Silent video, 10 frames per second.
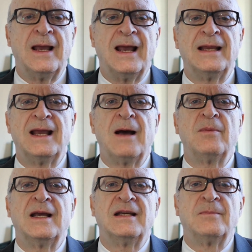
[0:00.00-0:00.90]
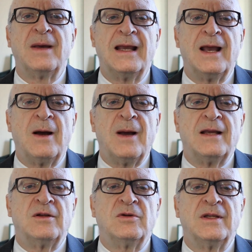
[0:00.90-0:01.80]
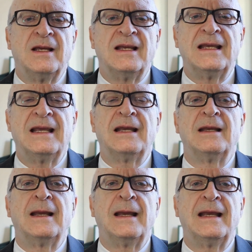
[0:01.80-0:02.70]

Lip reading: and I will explain how I do the cleaning,